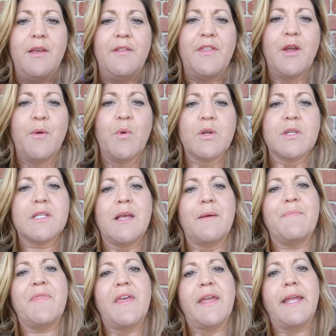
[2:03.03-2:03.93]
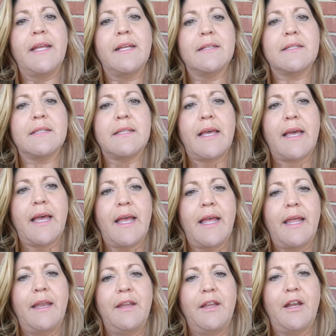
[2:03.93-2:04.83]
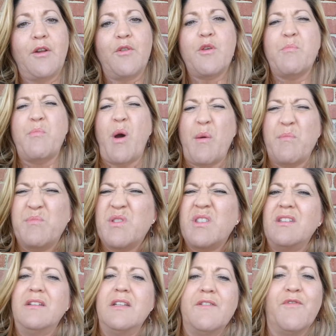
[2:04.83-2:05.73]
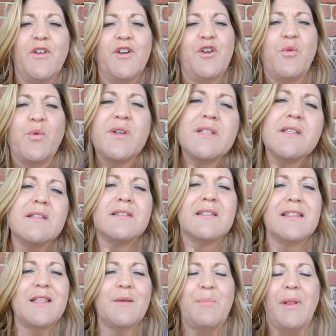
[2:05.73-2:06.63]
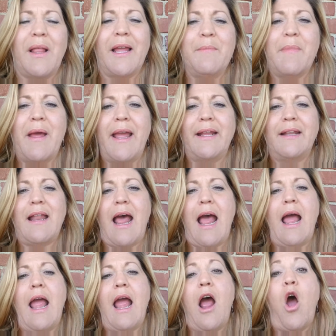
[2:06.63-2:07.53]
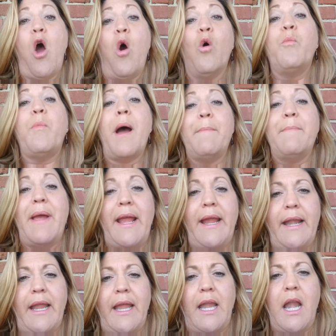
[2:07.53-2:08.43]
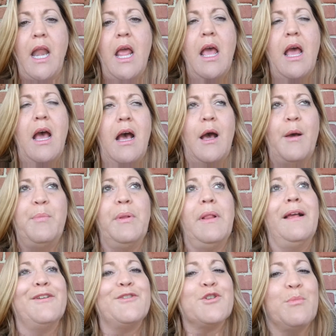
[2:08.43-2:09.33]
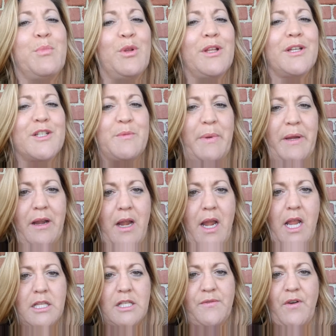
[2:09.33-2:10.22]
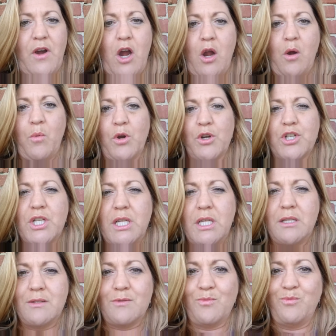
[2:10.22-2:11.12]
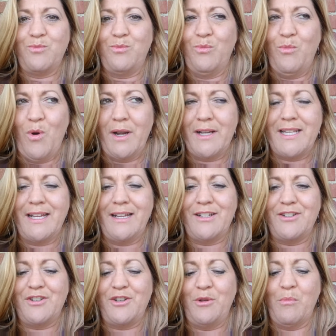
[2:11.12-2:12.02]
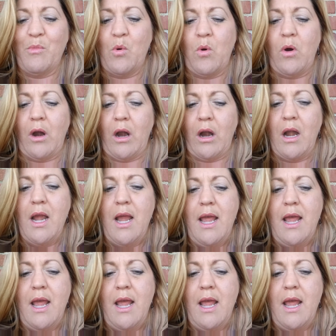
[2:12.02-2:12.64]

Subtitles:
there were some things that, the bumps and different noises that the plane made. I hope I made it a pleasurable experience for her where she's wanting to do more